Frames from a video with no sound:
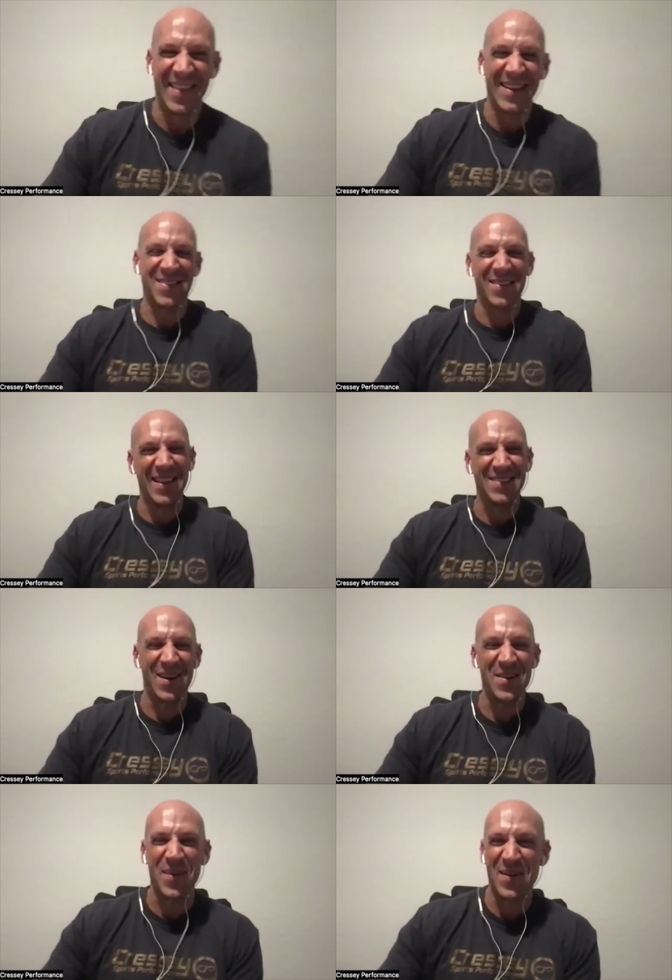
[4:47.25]
that's that's why
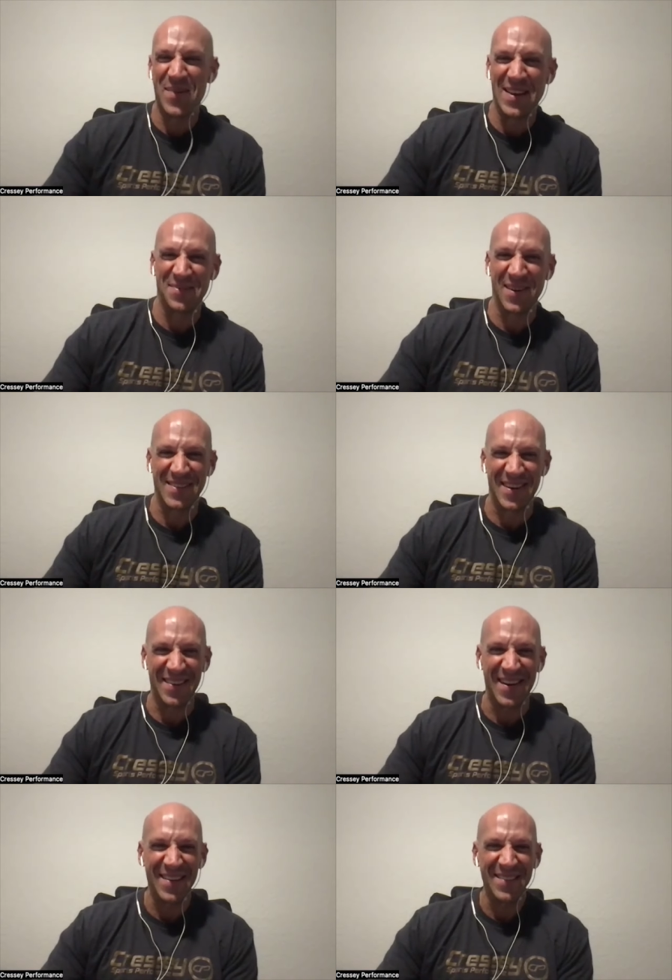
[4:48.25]
we're playing baseball today,
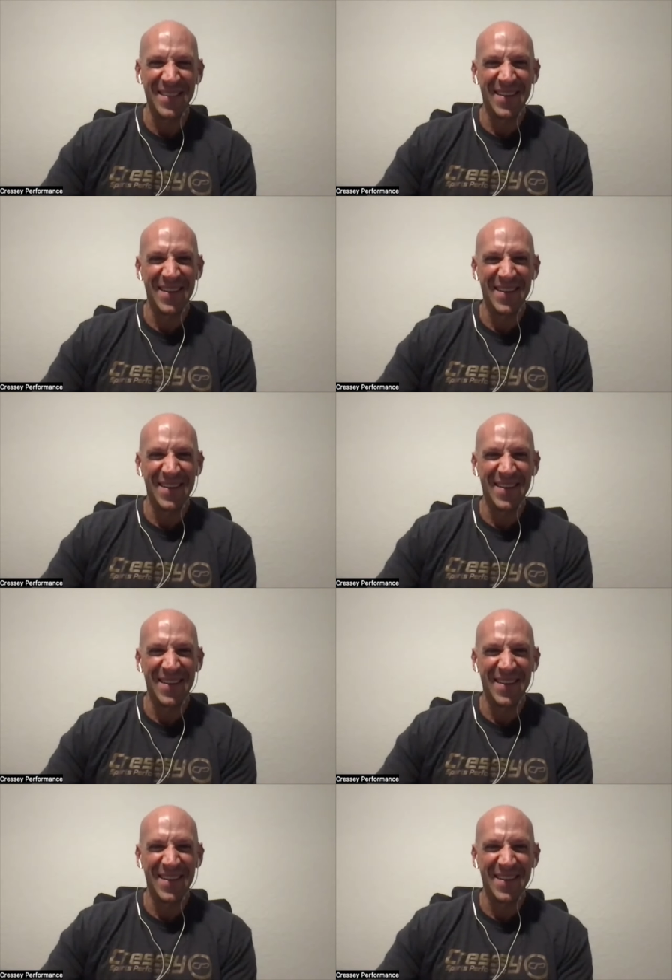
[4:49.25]
right? Yeah,